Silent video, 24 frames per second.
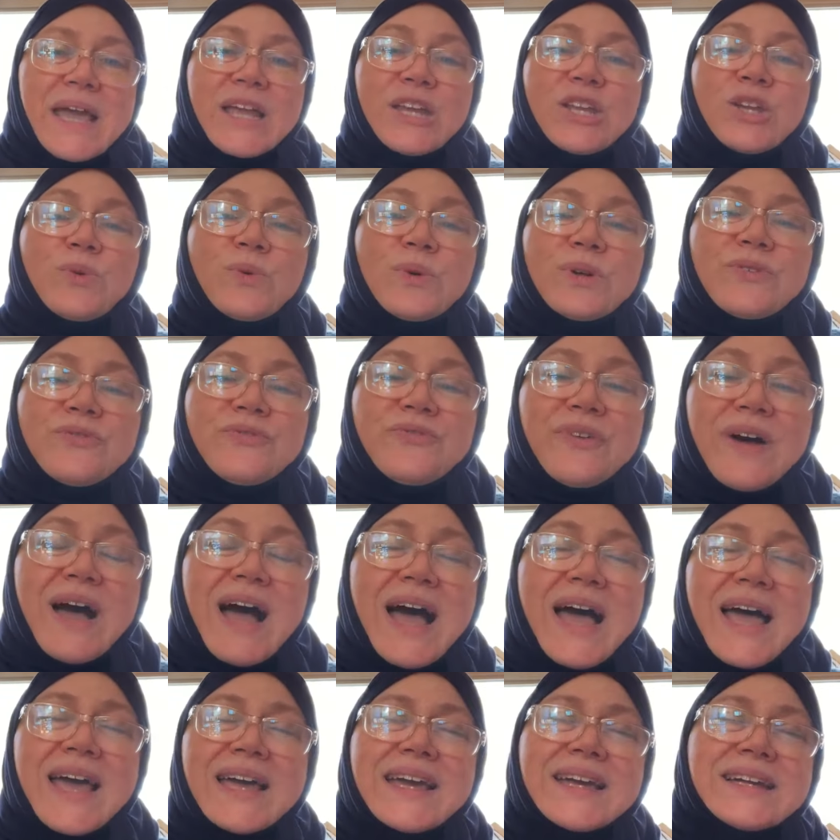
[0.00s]
And you will
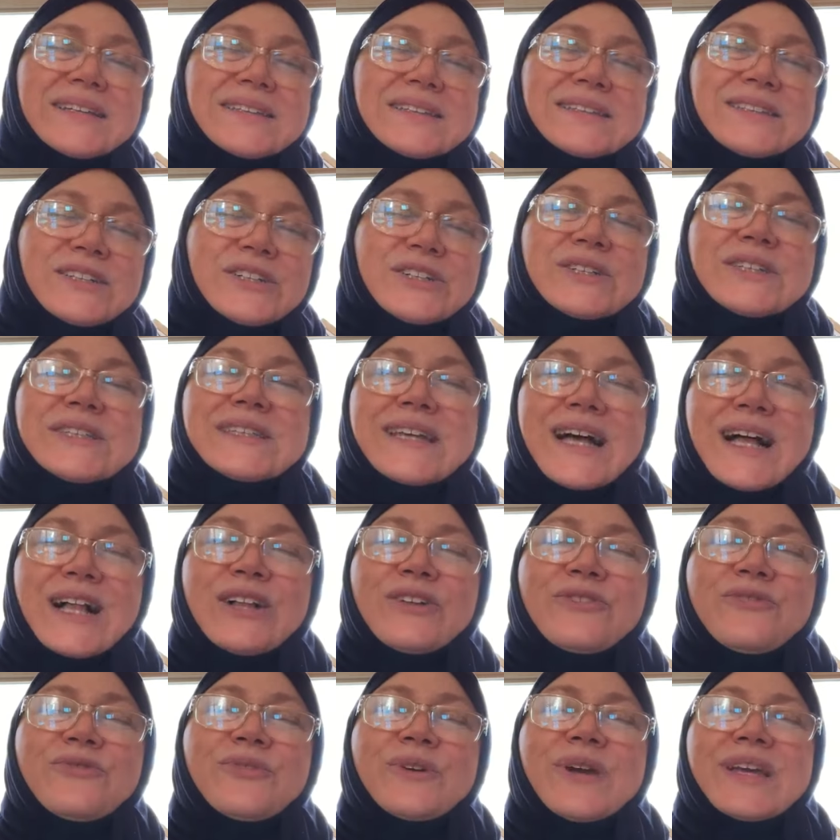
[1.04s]
find
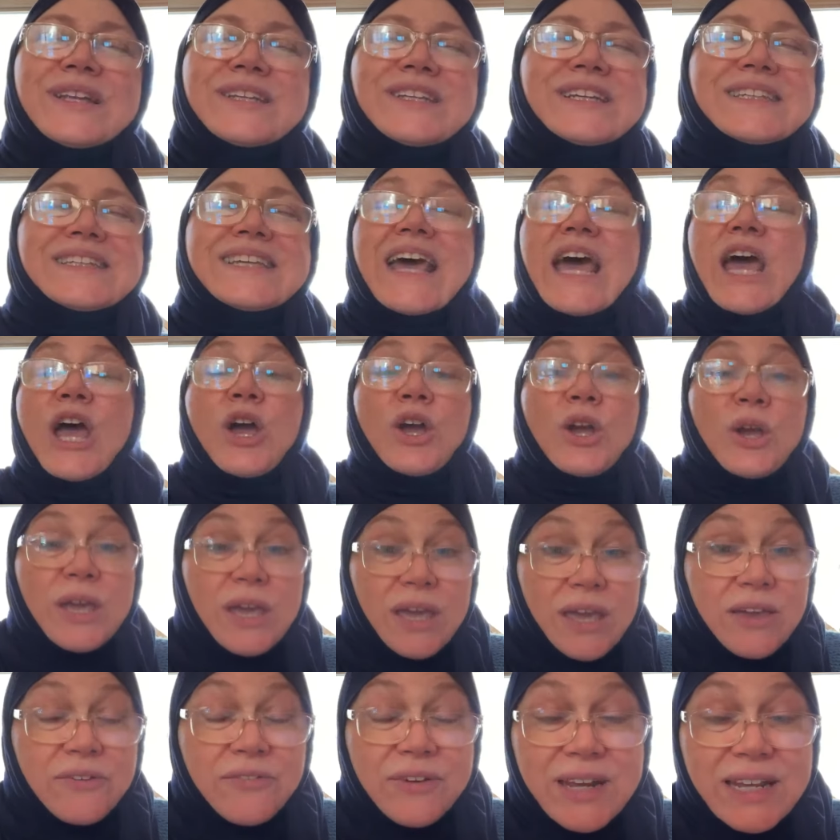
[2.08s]
yourself, and just,
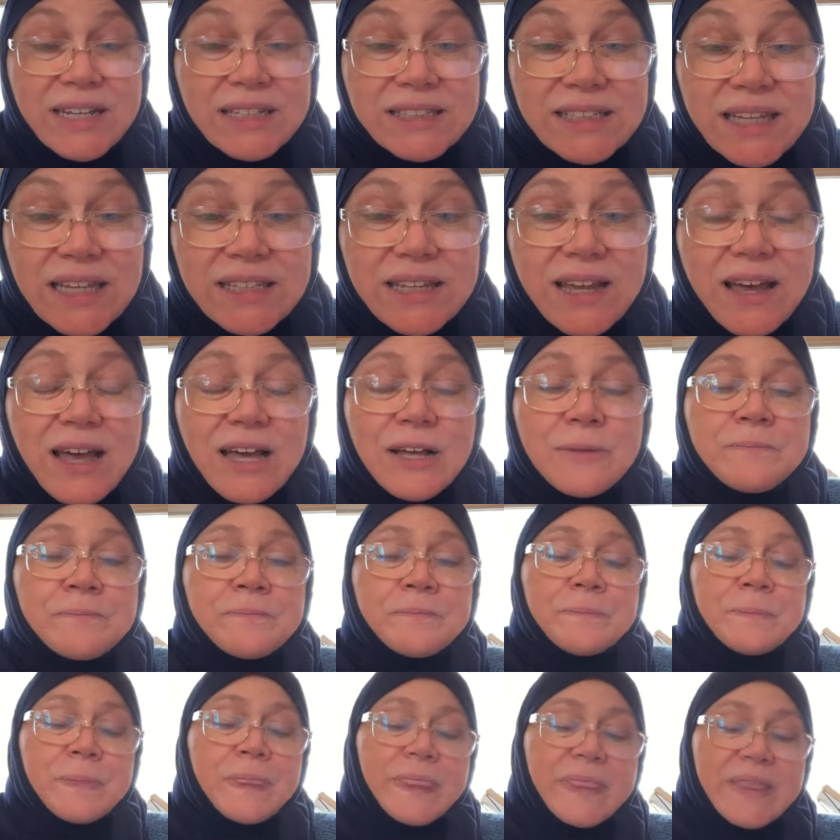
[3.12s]
even in sadaqah.
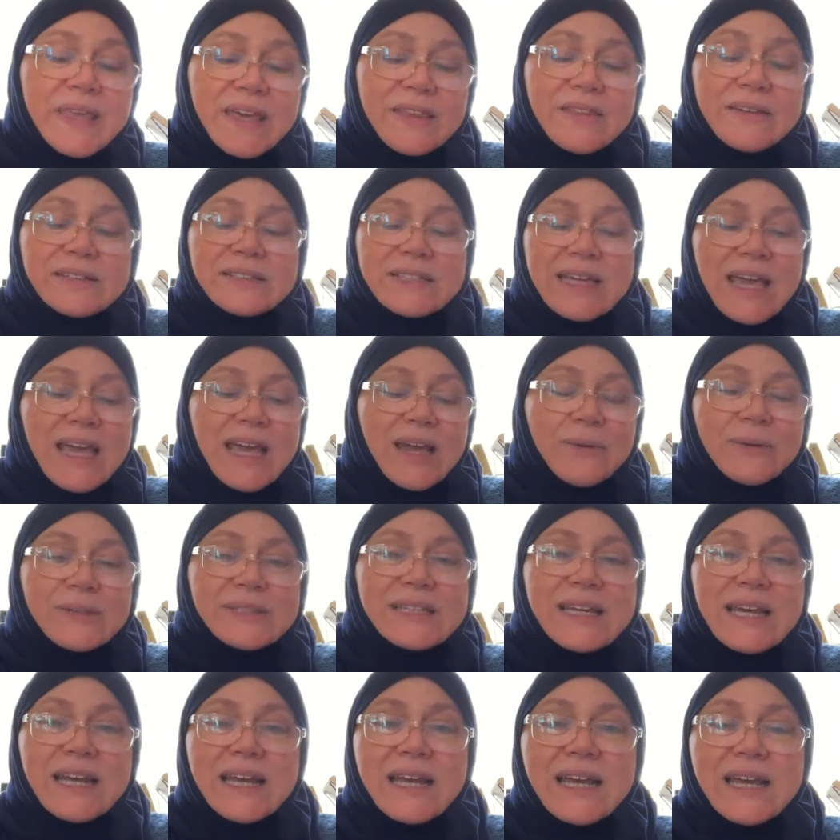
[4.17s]
The other day I
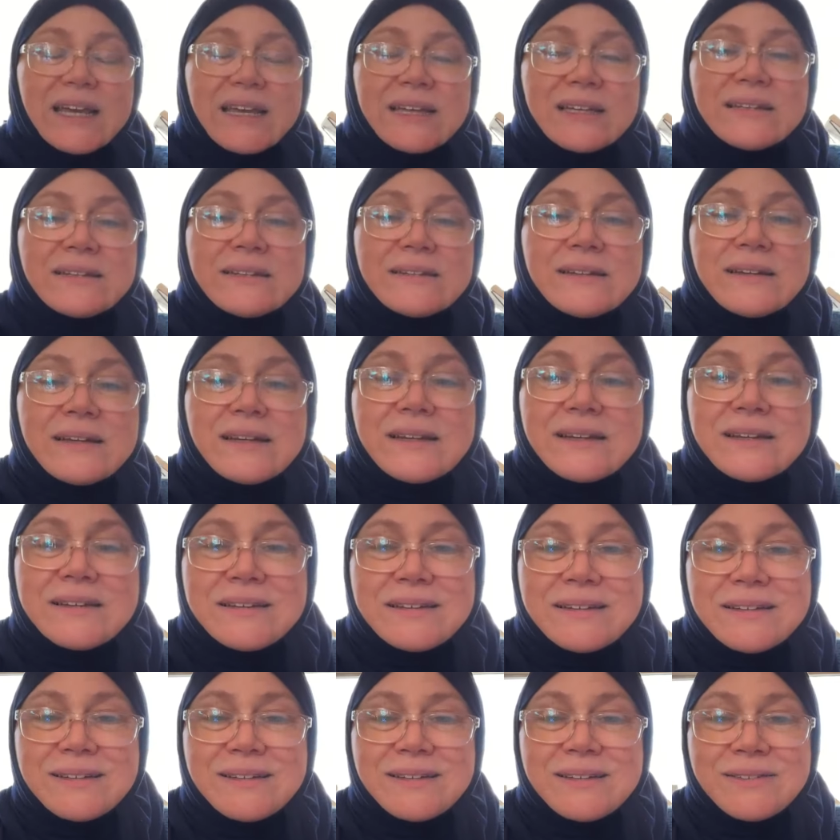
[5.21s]
was at a
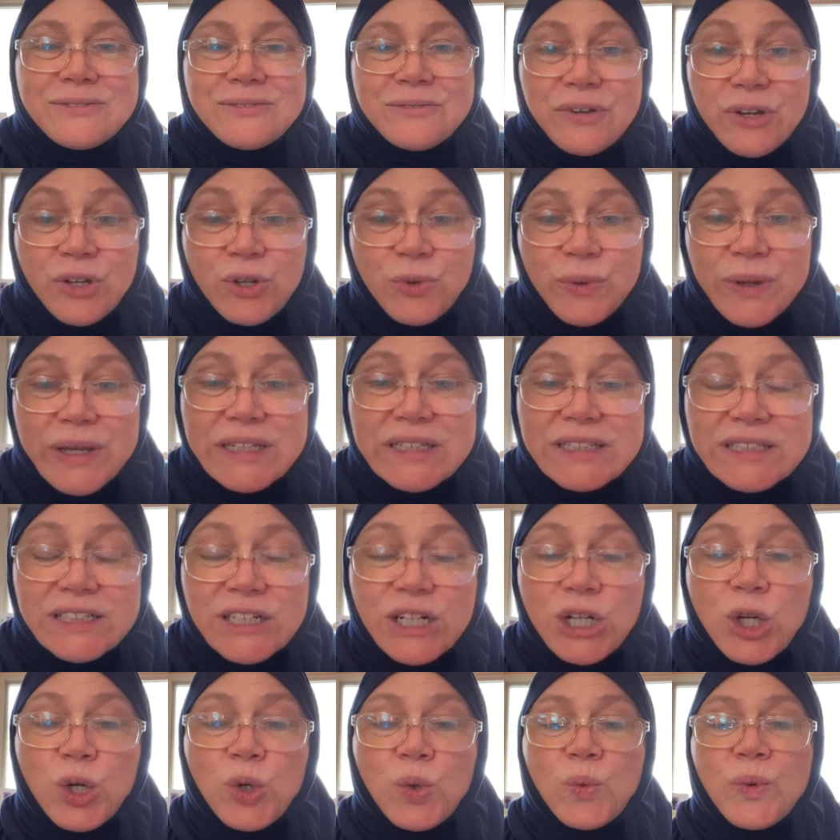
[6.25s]

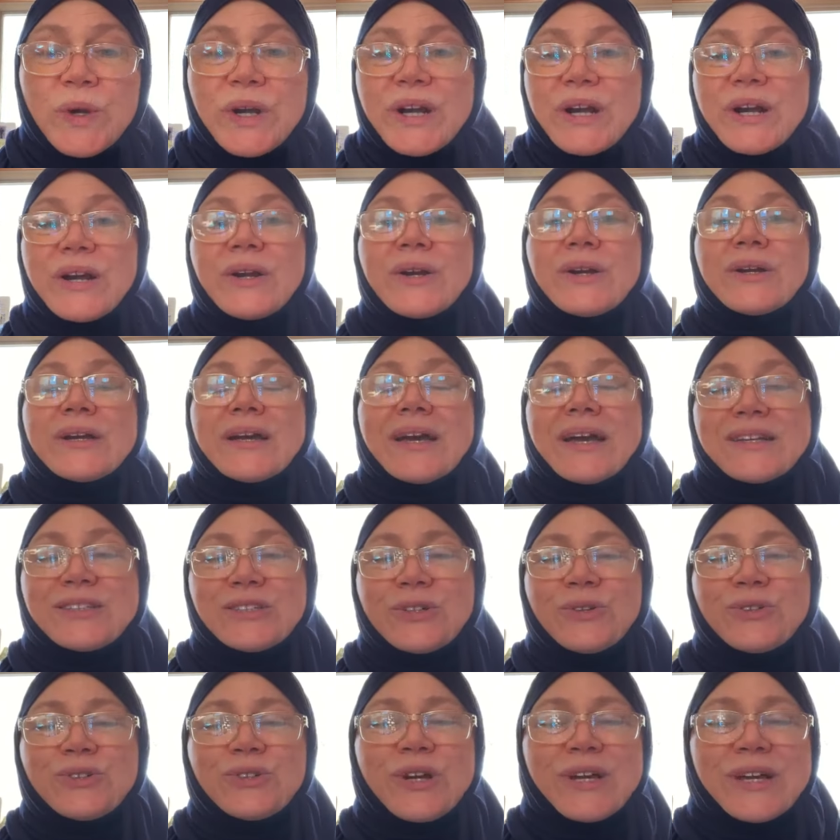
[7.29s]
fundraiser where, I
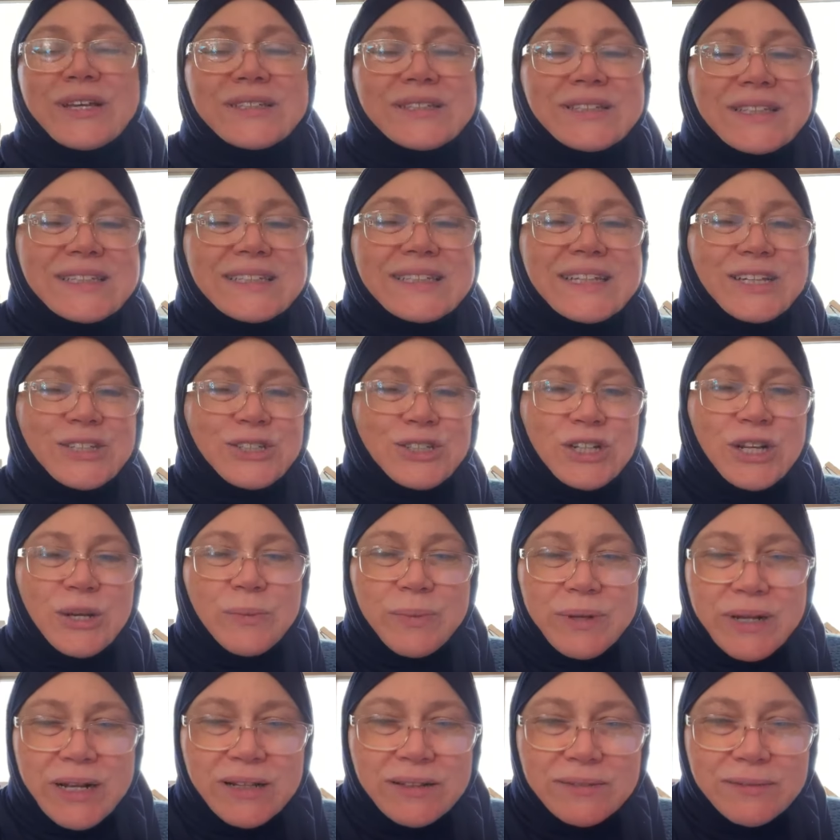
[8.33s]
told you guys this yesterday,
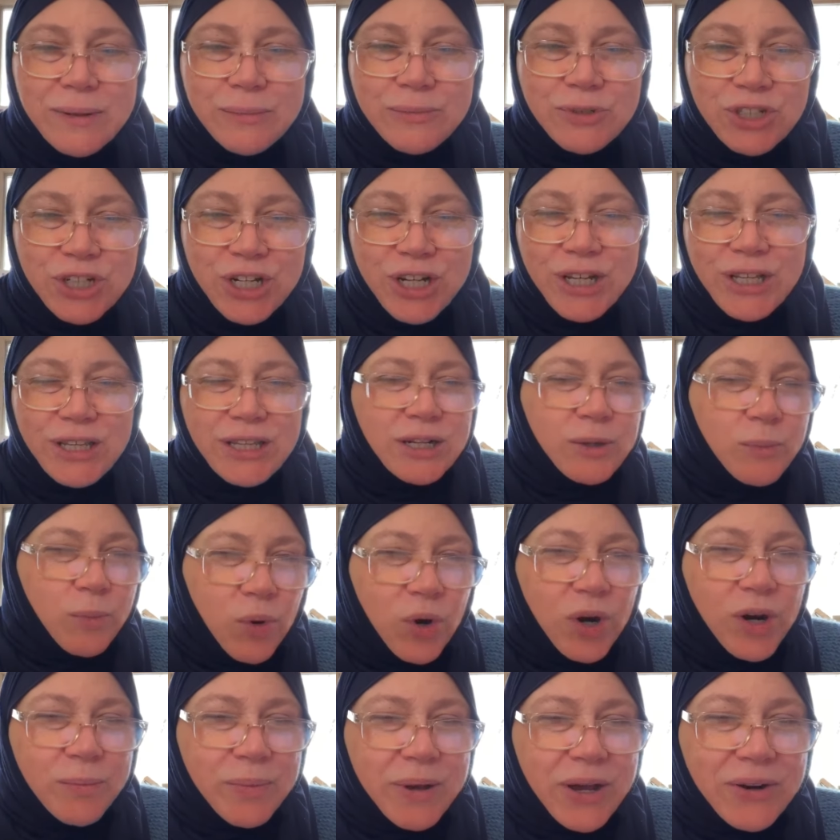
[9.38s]
but I'm sharing a little
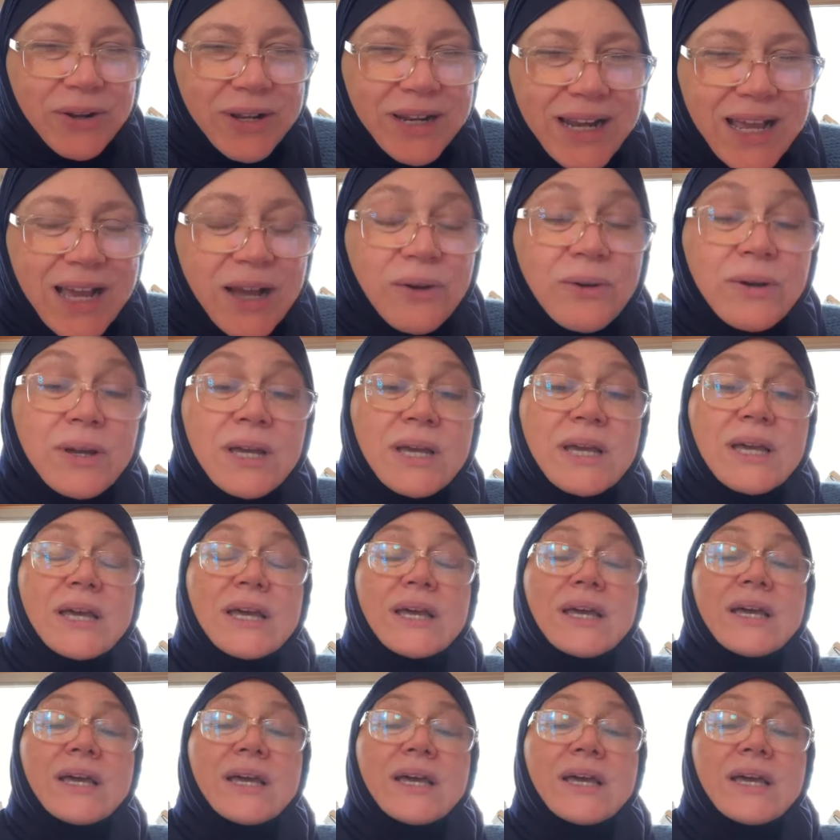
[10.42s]
more about it now.